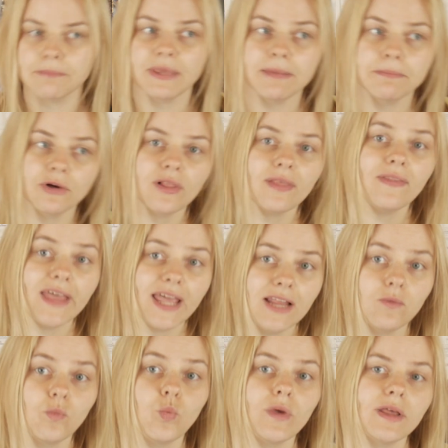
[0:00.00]
People
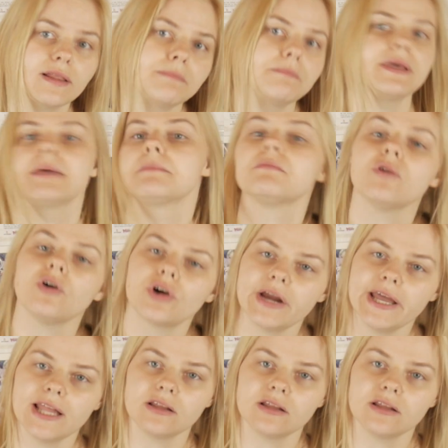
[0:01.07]
then will be more